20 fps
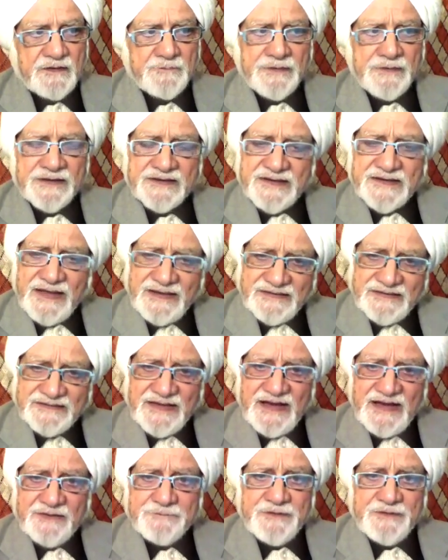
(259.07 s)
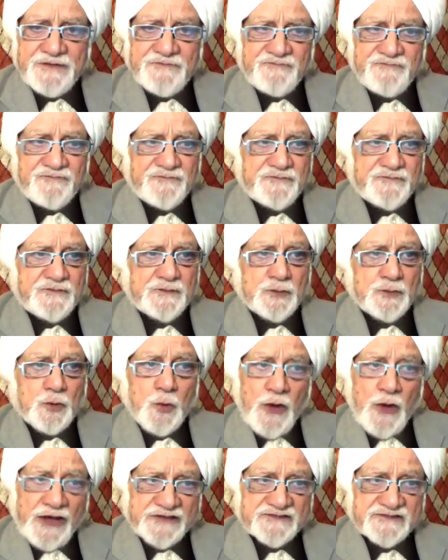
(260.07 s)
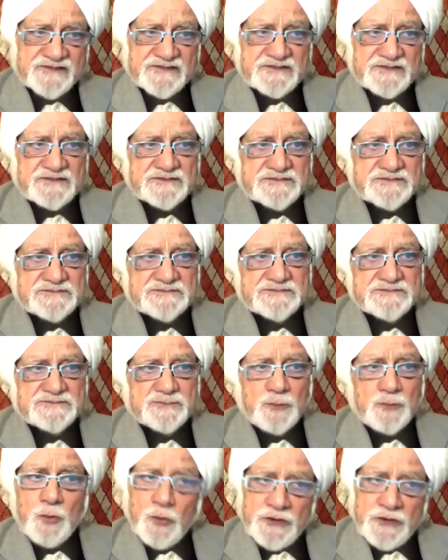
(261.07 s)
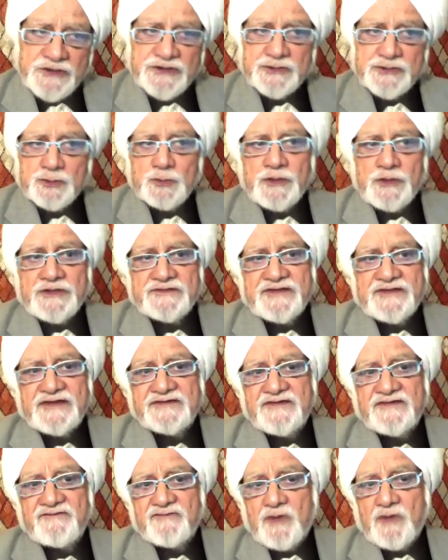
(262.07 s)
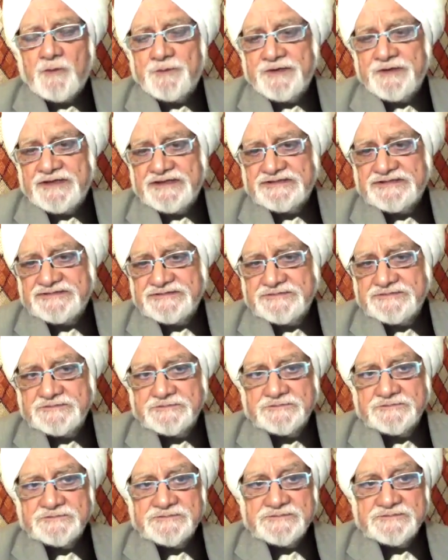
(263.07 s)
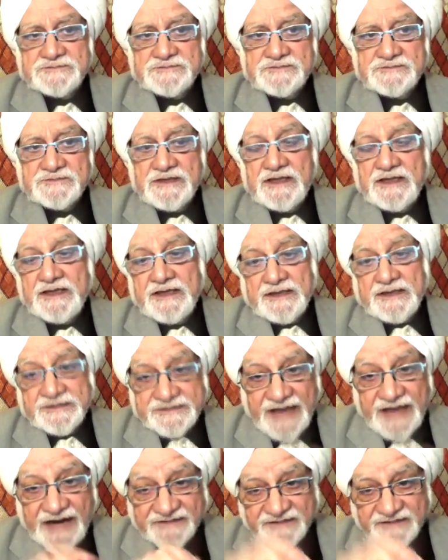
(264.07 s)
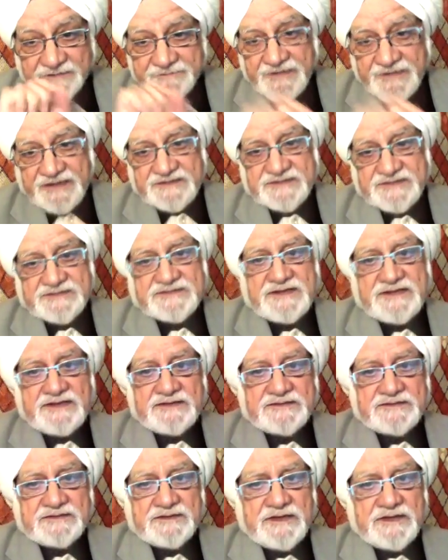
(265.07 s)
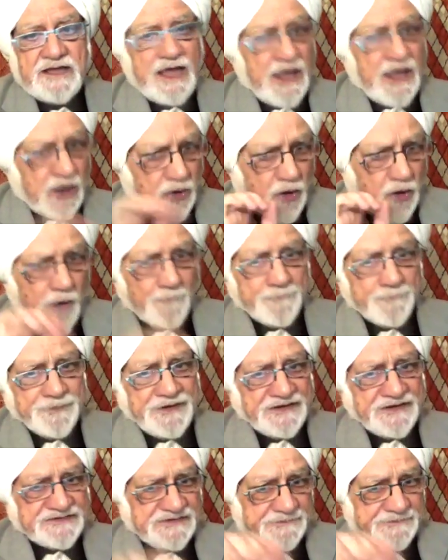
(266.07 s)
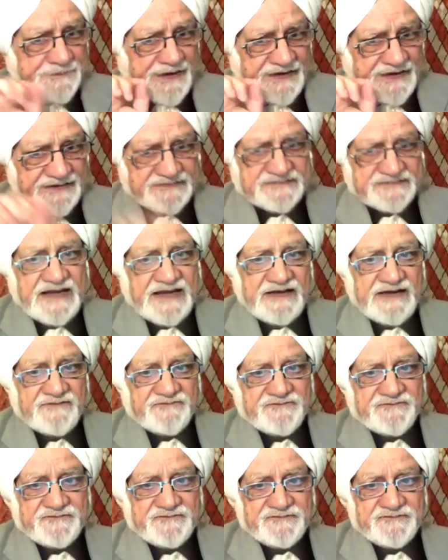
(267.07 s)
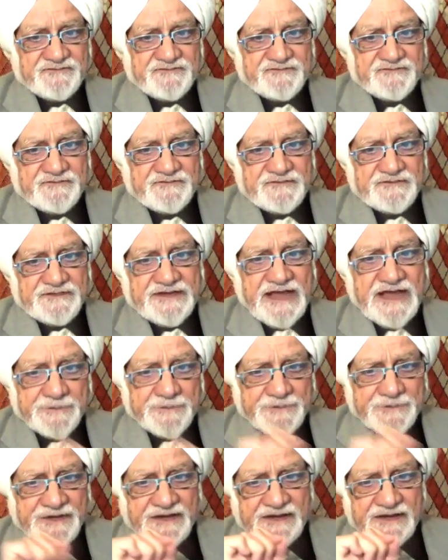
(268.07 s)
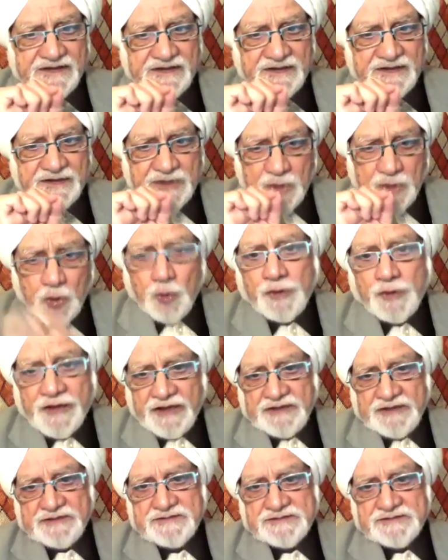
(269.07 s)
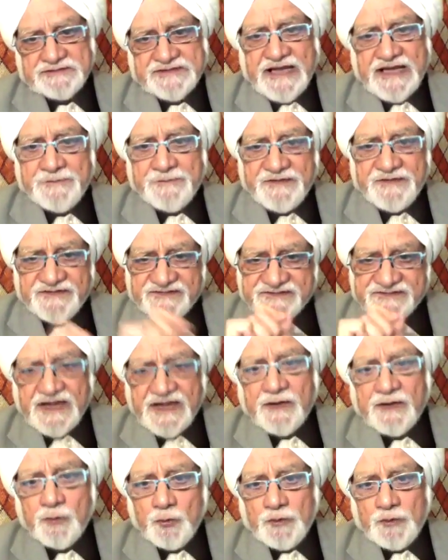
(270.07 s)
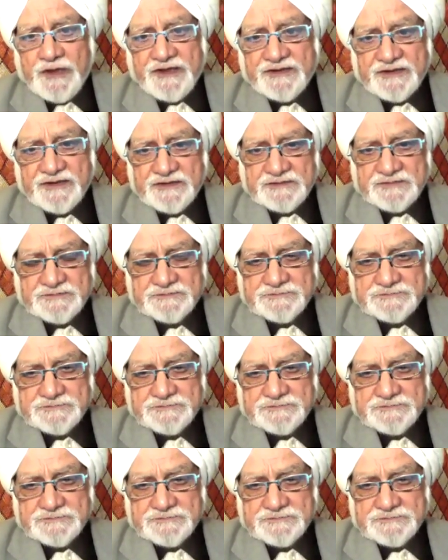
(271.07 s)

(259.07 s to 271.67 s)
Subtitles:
But can that be coaxed only through a sense of competition? That's a major thing. Competition by itself can be corroding, can be strangulating